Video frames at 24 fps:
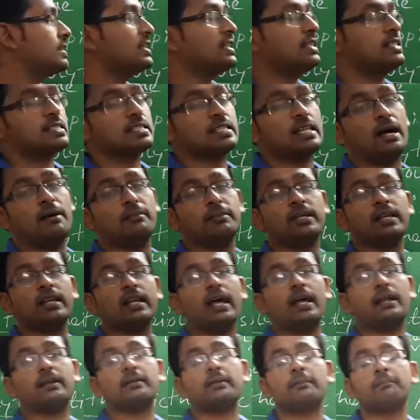Islamic
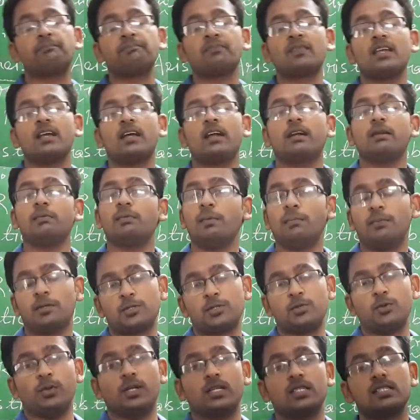Land. Remember
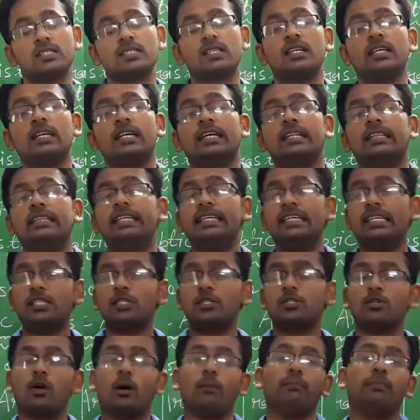students,
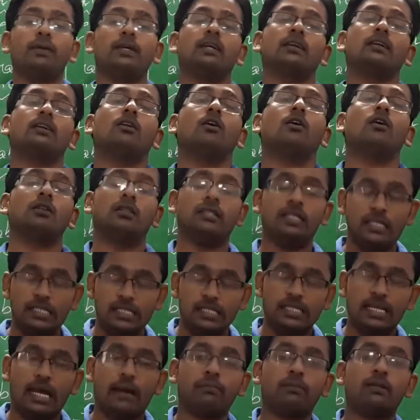this topic or
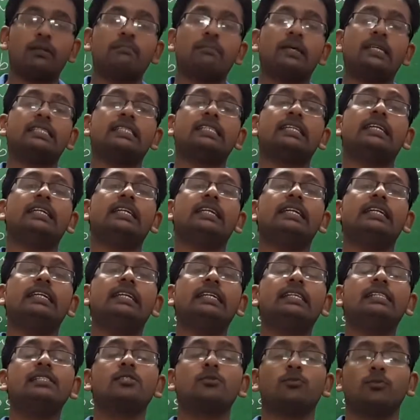this chapter basically
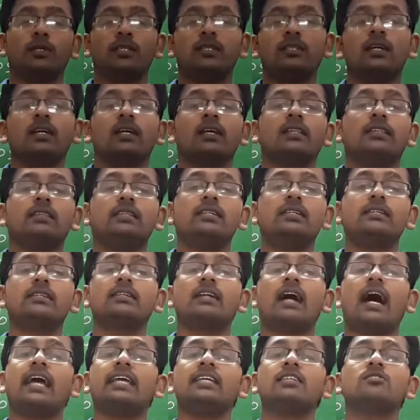deals with the
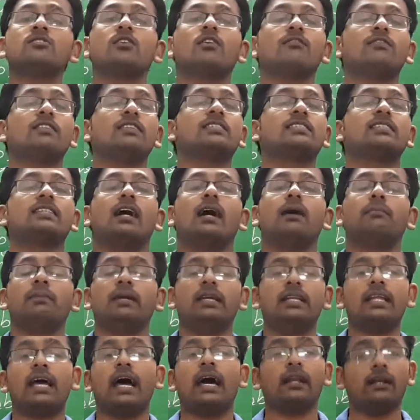rise of Islam
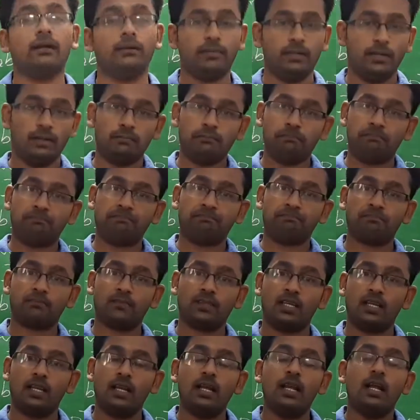in Arabia.
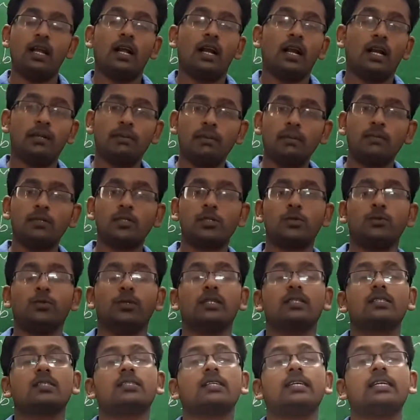Remember
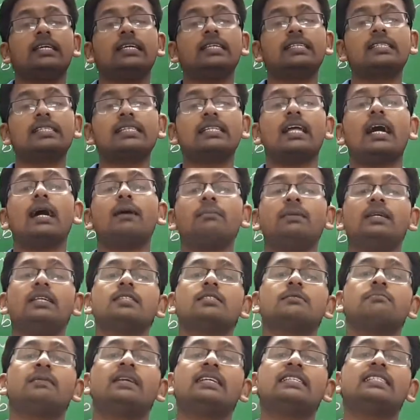students, Islam
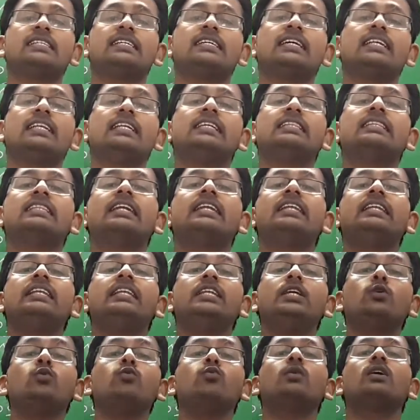is basically the
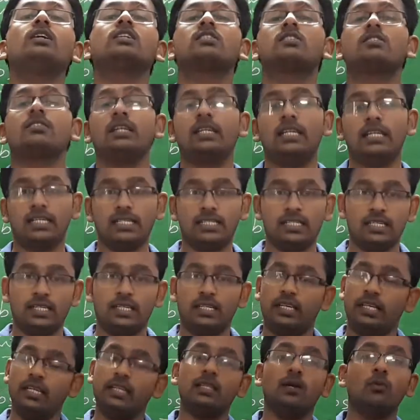newest religion
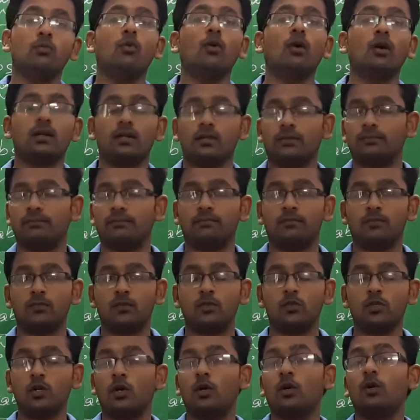in the world.
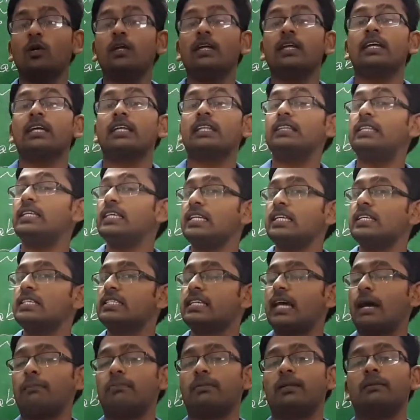So this
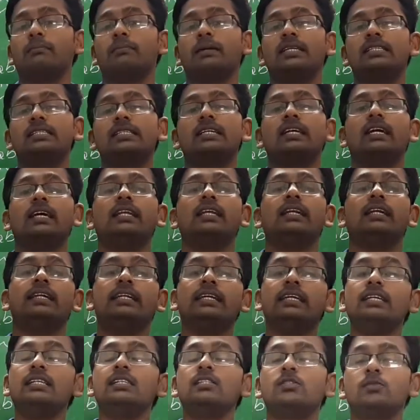chapter basically
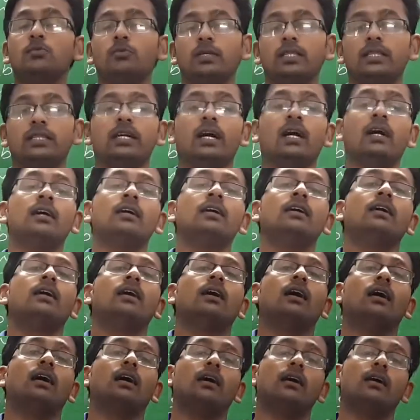deals with the
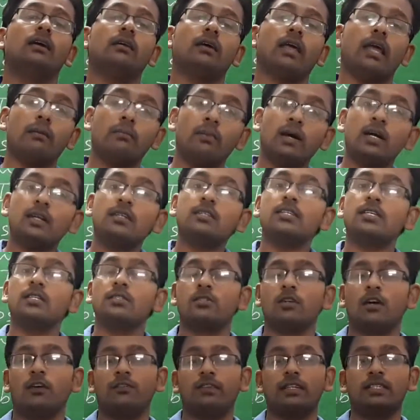
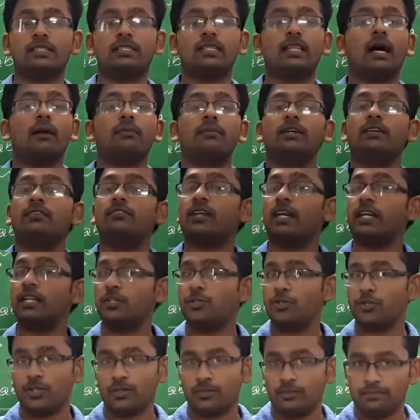emergence of Islamic
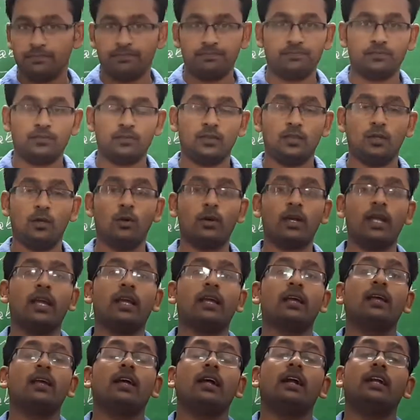tradition,
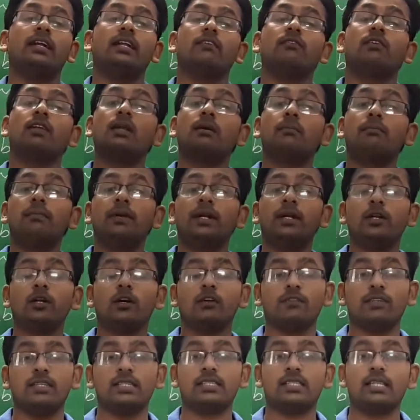development
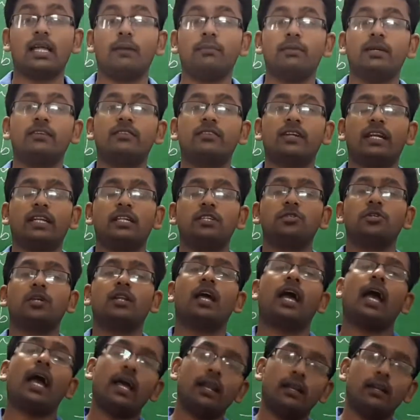of Islamic tradition
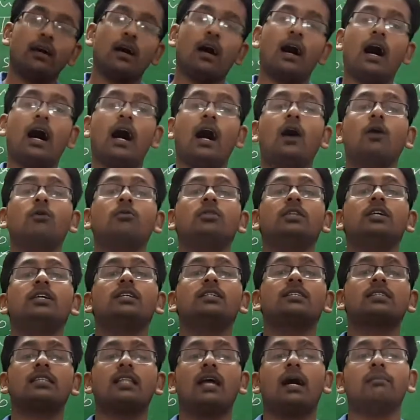and how the
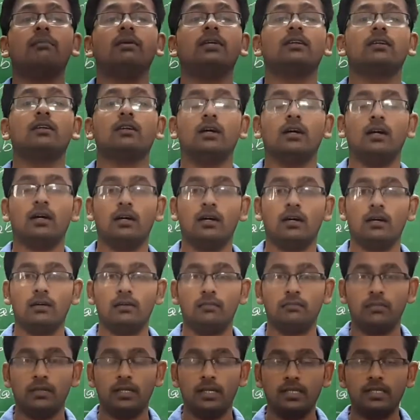
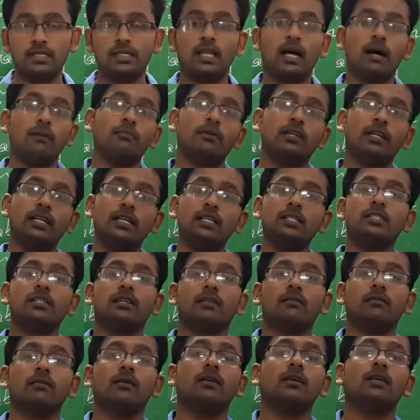Islam religion
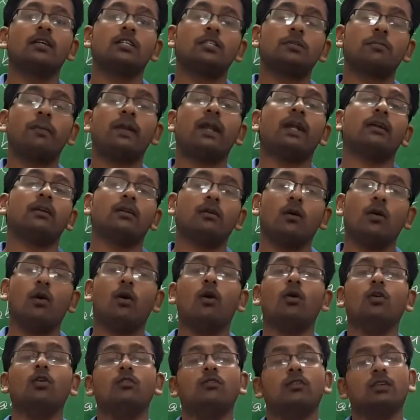spread
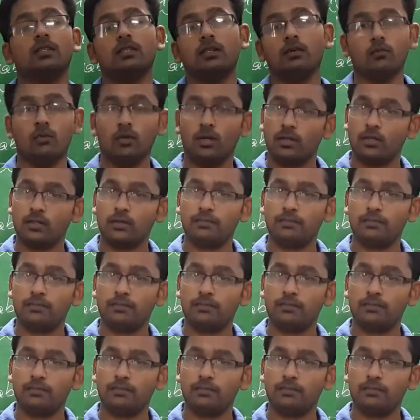all over the world.